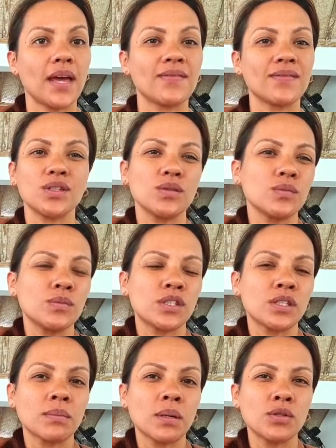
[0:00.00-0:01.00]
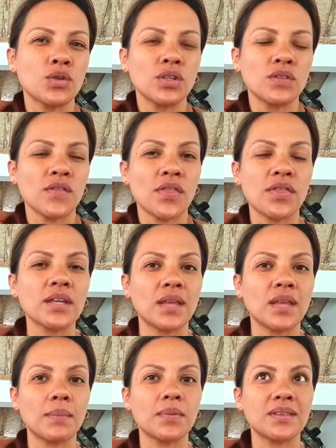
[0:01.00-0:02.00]
And sometimes you don't even
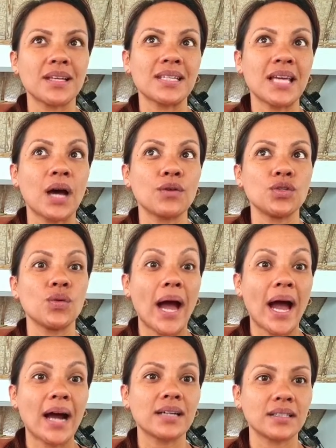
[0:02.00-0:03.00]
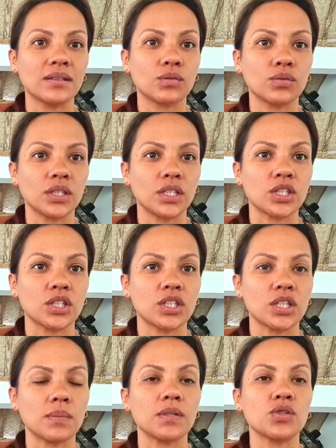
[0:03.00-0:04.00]
think that, but that's how you act in the
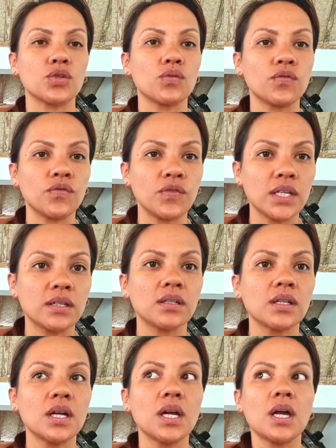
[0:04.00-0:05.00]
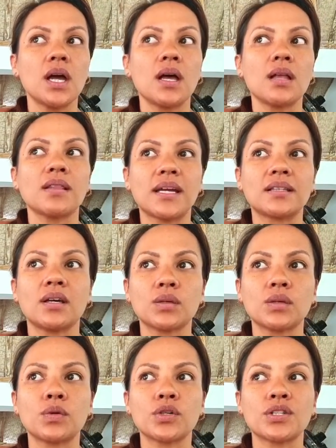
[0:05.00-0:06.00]
relationship, is you feel like the
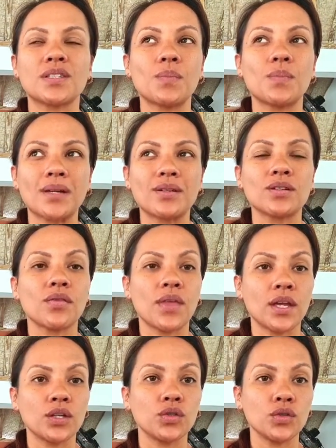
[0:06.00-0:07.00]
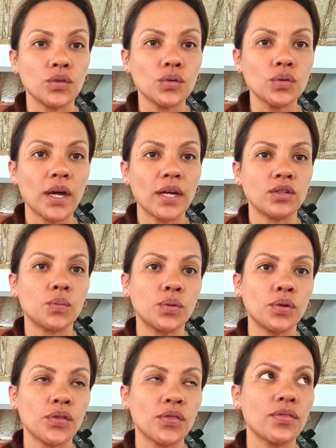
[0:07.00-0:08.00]
other person's better than you, and you
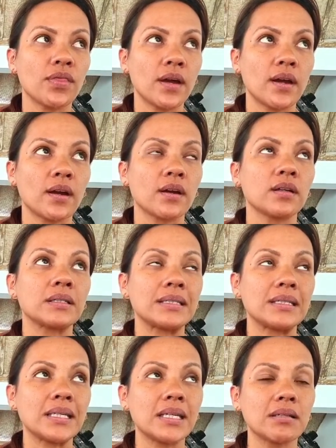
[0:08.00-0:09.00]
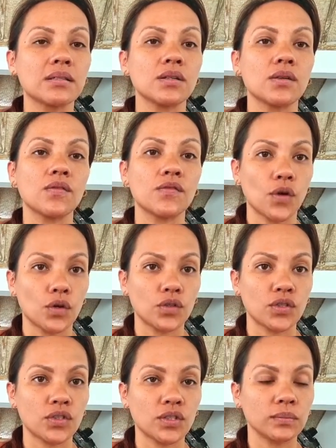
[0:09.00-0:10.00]
put their needs
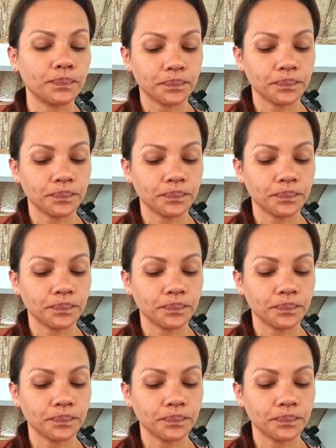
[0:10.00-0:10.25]
first.